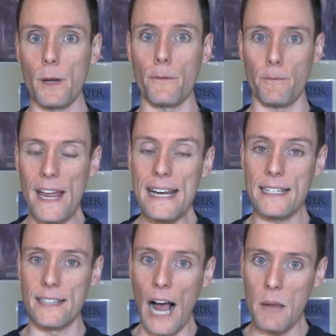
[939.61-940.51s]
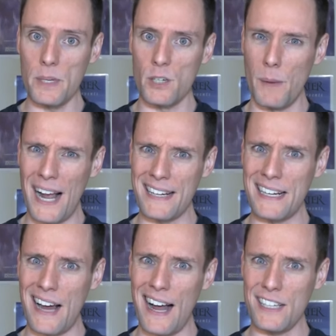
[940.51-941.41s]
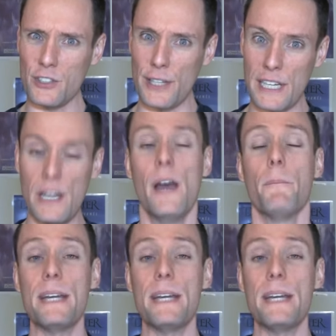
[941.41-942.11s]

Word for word: a fake diamond mine in Iceland,